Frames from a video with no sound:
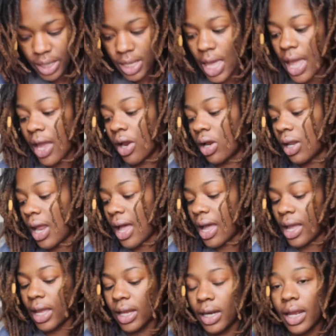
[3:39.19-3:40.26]
your
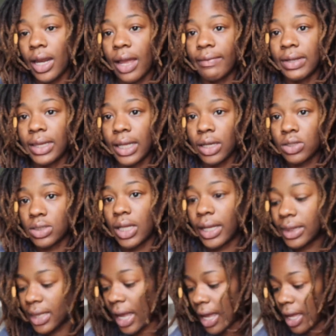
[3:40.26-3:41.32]
hairline, and everything else
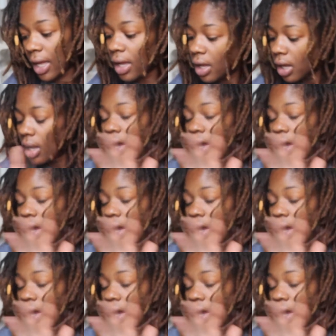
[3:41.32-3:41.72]
like that.